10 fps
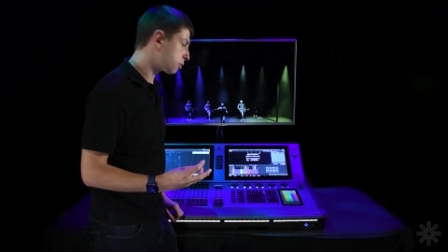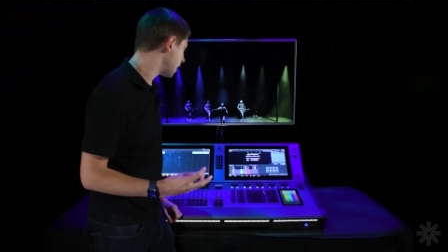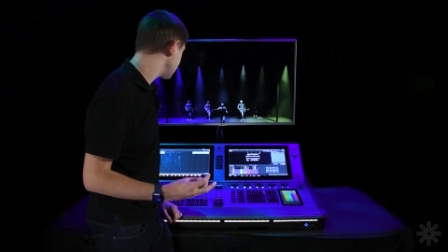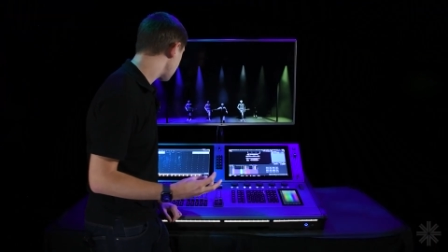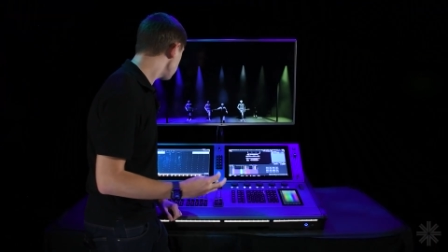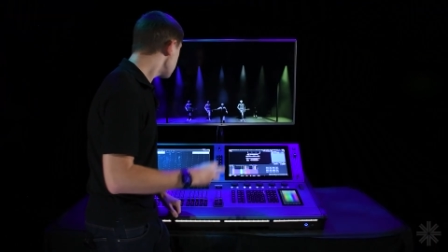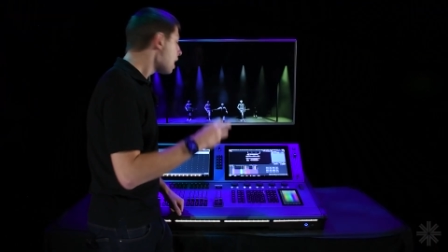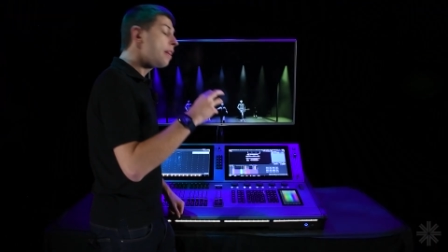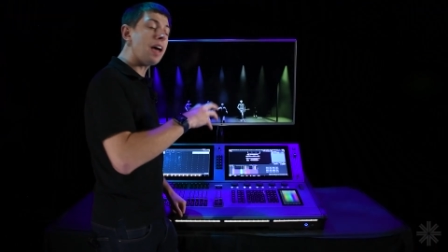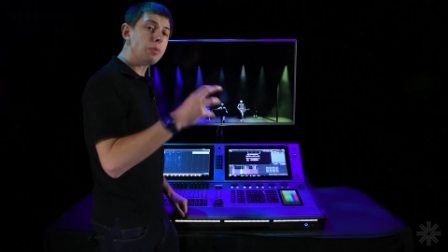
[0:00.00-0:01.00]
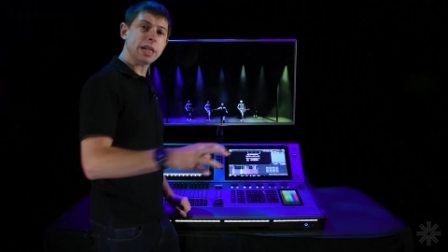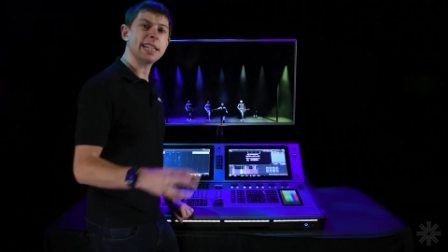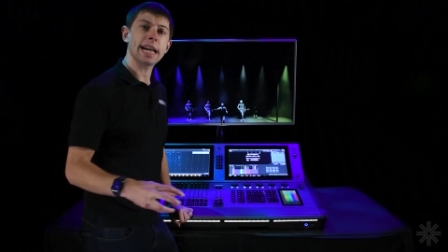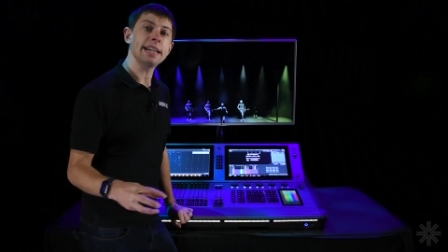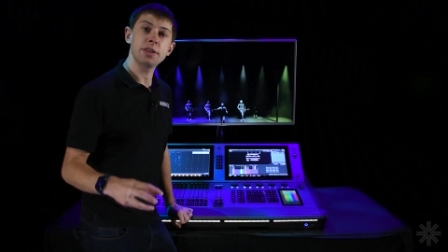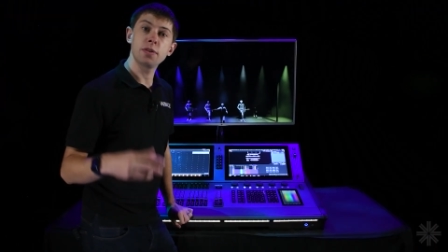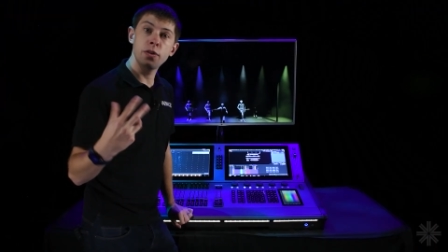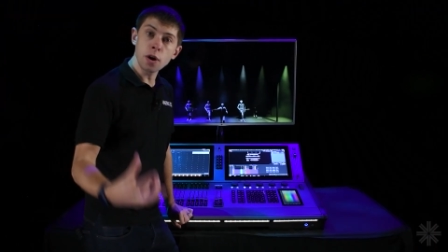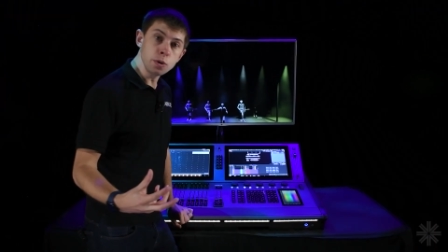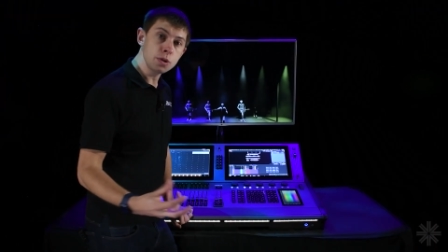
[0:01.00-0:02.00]
grayed out, that would indicate that
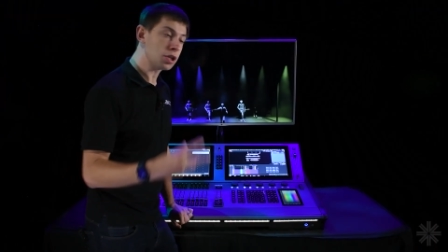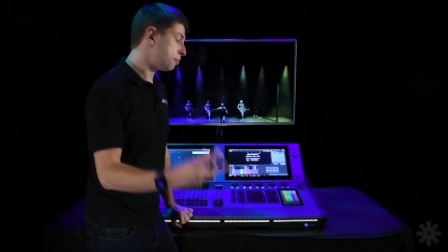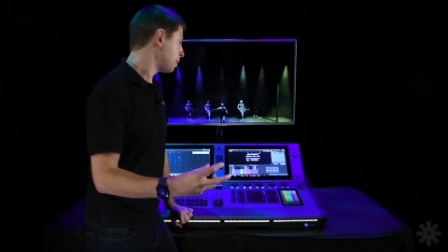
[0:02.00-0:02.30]
those have